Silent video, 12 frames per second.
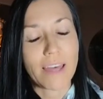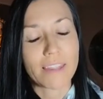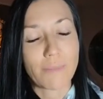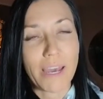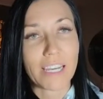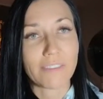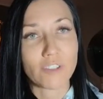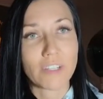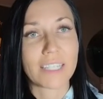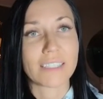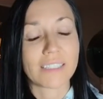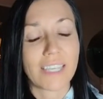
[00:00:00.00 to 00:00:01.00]
the back of your
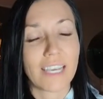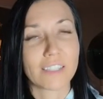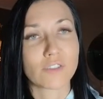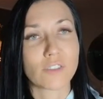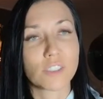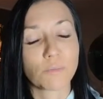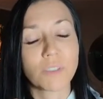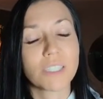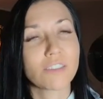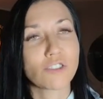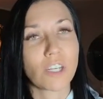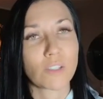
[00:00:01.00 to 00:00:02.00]
neck is cancerous,
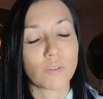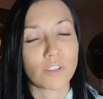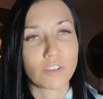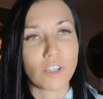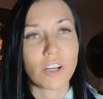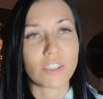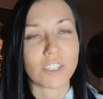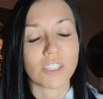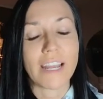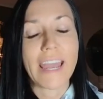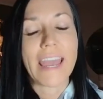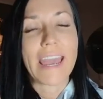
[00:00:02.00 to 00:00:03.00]
please check with your doctor,